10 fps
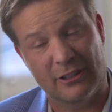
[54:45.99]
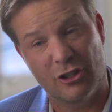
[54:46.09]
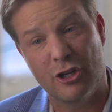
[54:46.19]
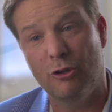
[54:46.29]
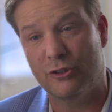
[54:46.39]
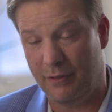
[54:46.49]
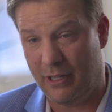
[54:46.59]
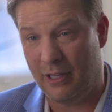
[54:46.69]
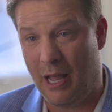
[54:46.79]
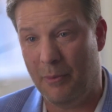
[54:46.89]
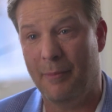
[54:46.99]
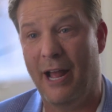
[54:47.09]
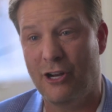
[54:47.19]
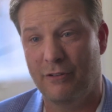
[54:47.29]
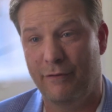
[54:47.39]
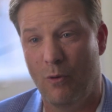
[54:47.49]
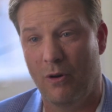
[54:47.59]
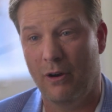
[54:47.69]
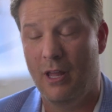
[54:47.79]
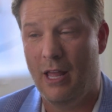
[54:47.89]
That's good news, I would imagine,
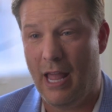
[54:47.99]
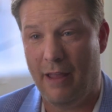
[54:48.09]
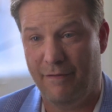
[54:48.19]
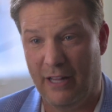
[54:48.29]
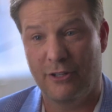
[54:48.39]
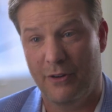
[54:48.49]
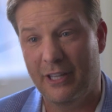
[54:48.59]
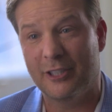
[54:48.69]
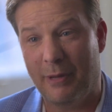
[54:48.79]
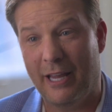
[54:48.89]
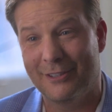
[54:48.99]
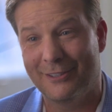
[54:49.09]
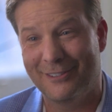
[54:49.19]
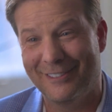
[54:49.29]
for a vendor in the space.